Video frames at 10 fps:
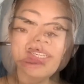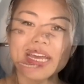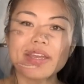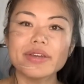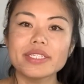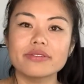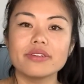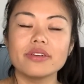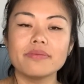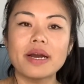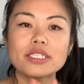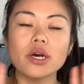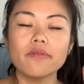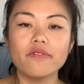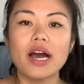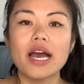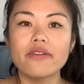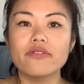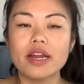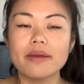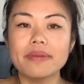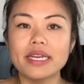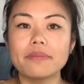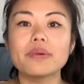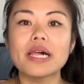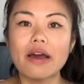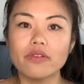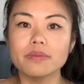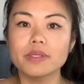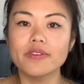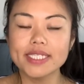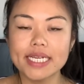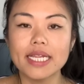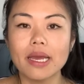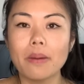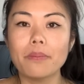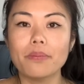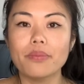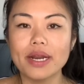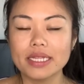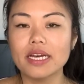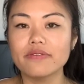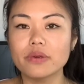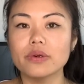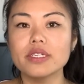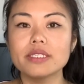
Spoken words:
So that goes through my top 5 recommended platforms for selling pre-loved goods,